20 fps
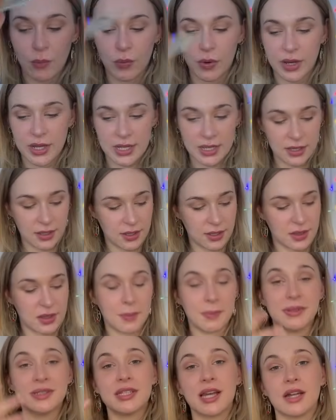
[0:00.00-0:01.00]
what the
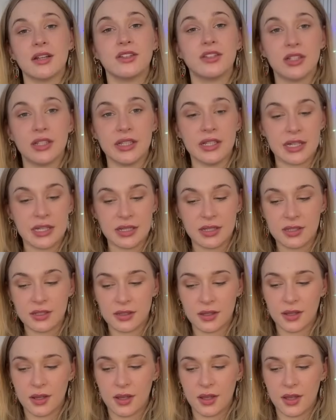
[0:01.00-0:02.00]
potential
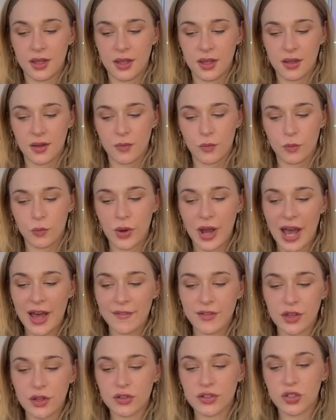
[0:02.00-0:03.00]
is.
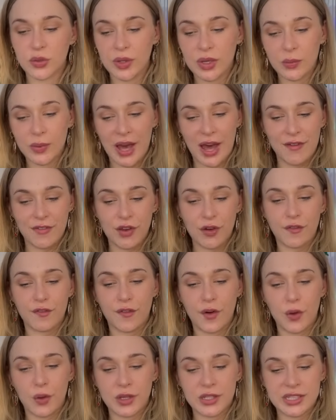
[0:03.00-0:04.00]
Whatever you're doing, whatever your
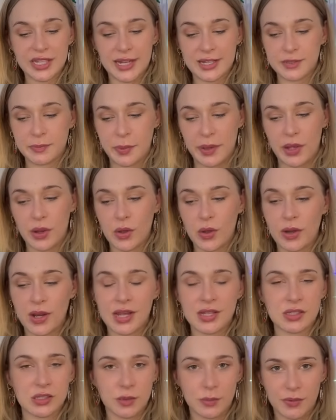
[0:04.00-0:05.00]
focus has been on,
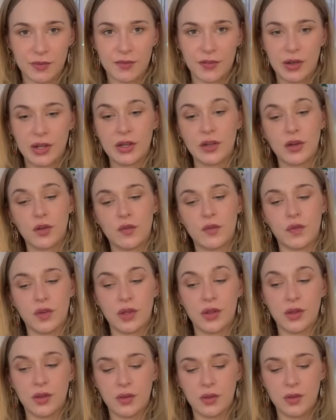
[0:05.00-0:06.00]
has not been very good for
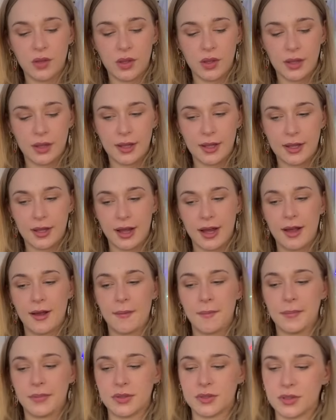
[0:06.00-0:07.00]
you.
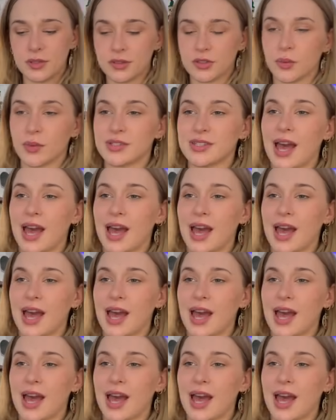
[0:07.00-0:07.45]
So what's